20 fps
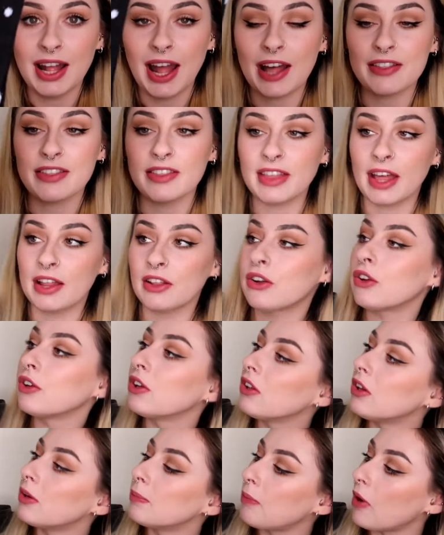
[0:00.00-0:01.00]
I think they're gonna
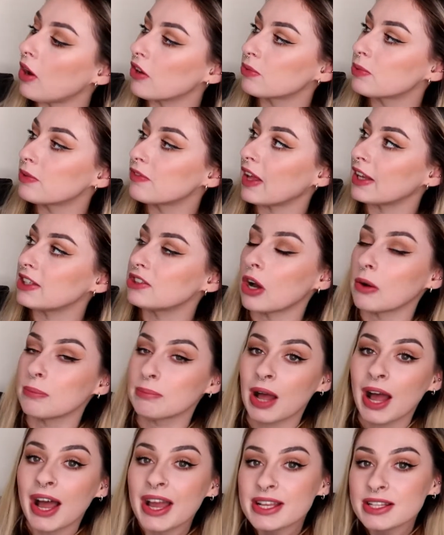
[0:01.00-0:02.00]
look boss with like Doc
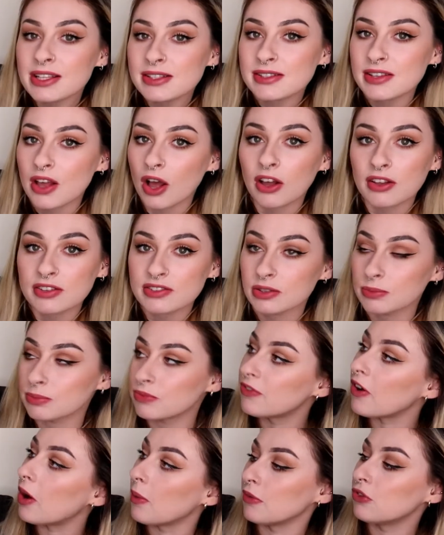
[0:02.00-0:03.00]
Martens or some
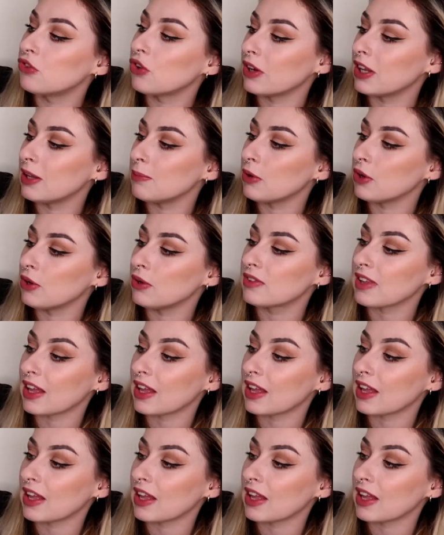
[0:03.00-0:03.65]
form of chunky boots.